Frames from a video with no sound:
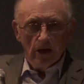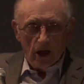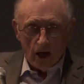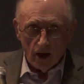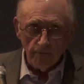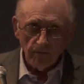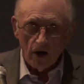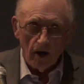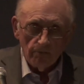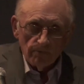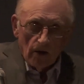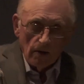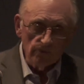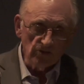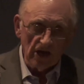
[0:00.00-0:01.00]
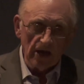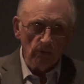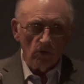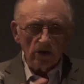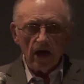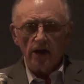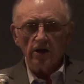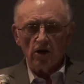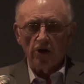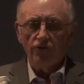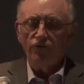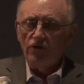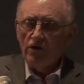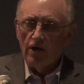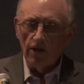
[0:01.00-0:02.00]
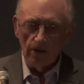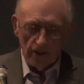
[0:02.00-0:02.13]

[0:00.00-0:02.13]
of saying we're not a country and all